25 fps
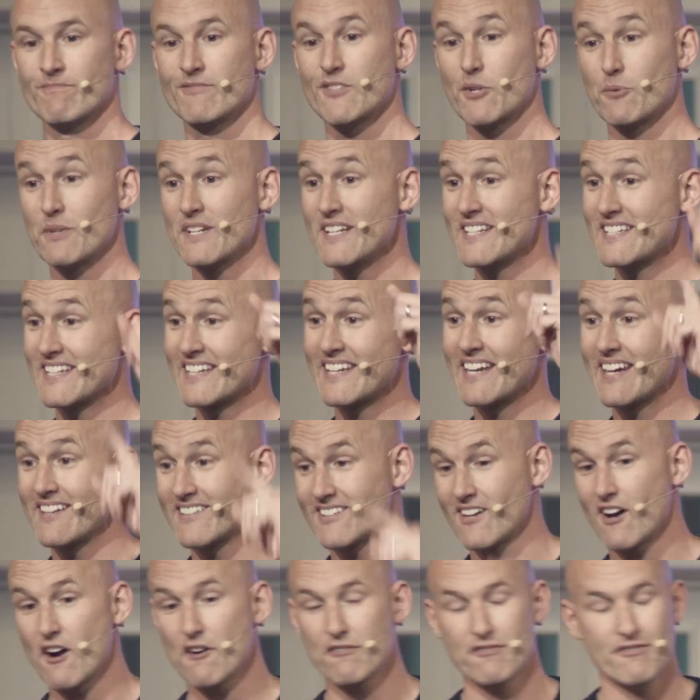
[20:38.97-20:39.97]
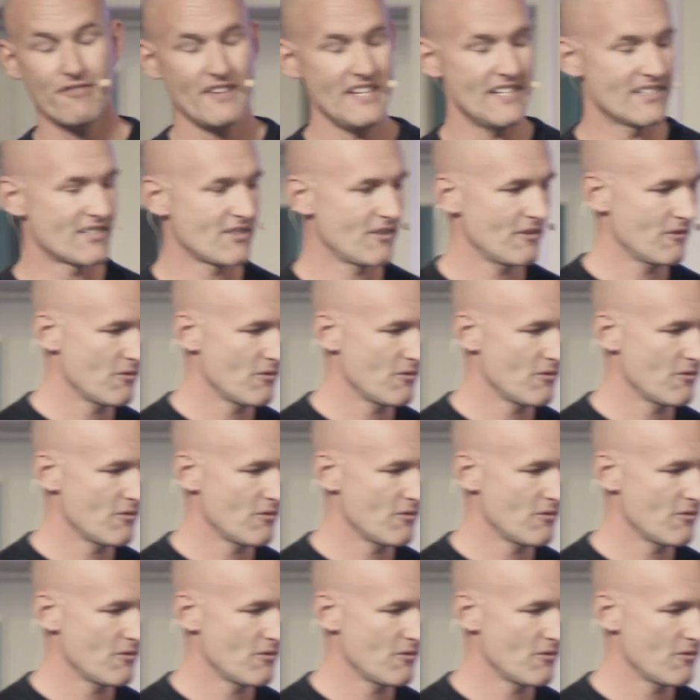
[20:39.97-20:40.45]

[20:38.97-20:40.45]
So we need to get our feet